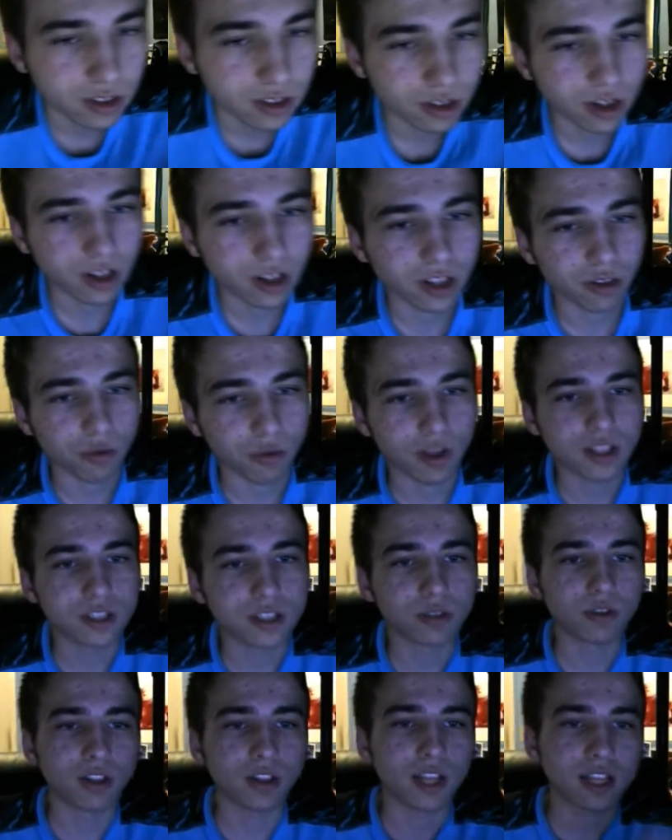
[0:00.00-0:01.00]
call a grade 2
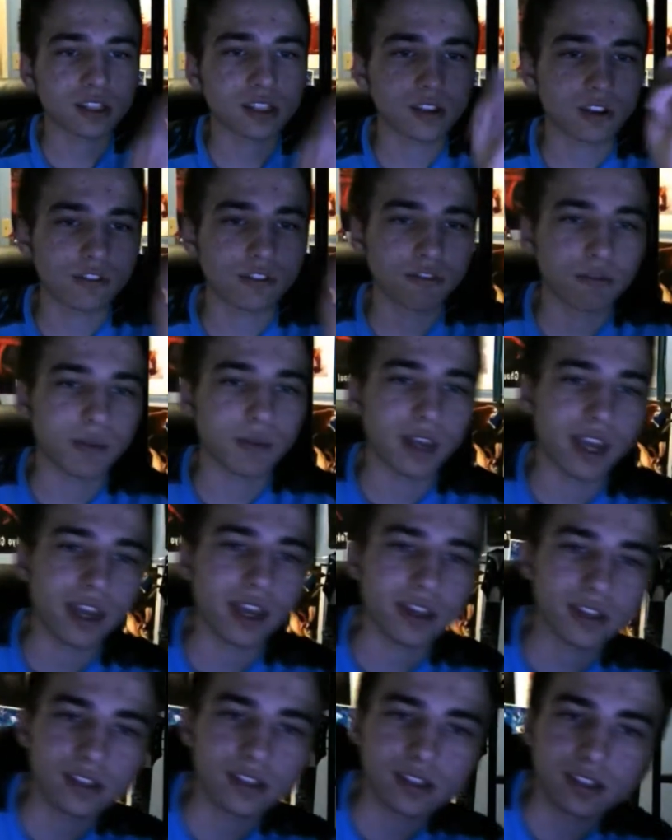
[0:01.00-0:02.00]
or less card from your
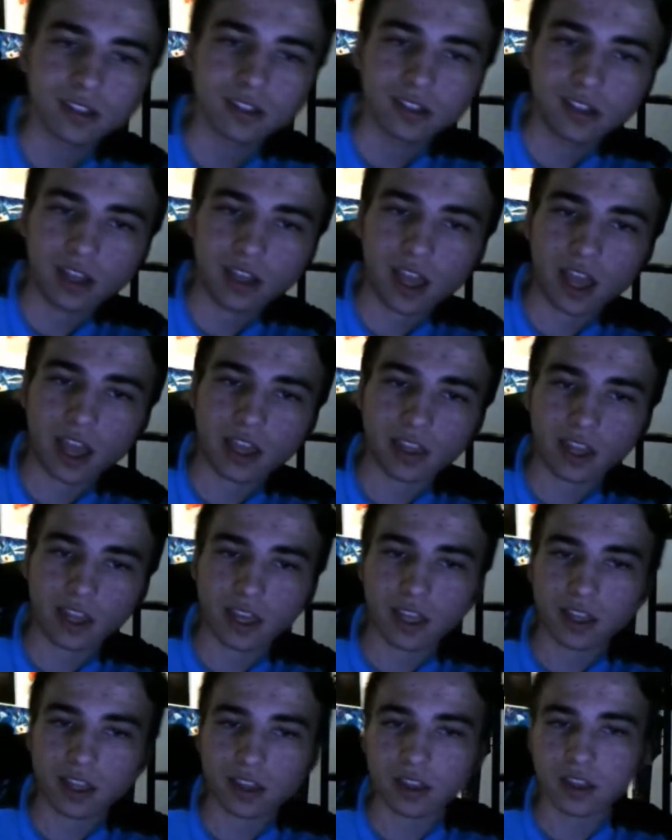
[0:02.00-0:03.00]
hand, and then